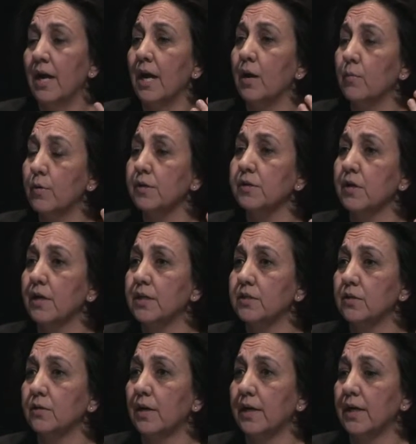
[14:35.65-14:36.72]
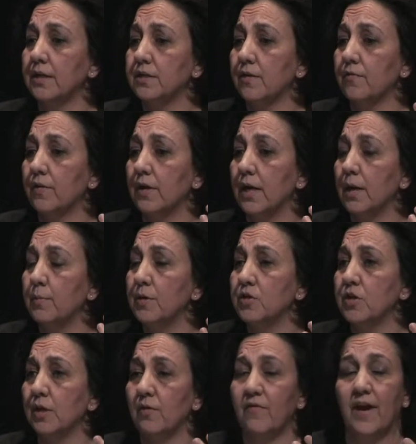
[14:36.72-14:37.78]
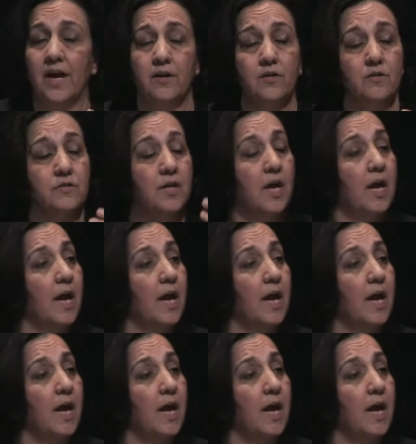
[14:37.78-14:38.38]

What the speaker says: And we're starting to look at different imaging factors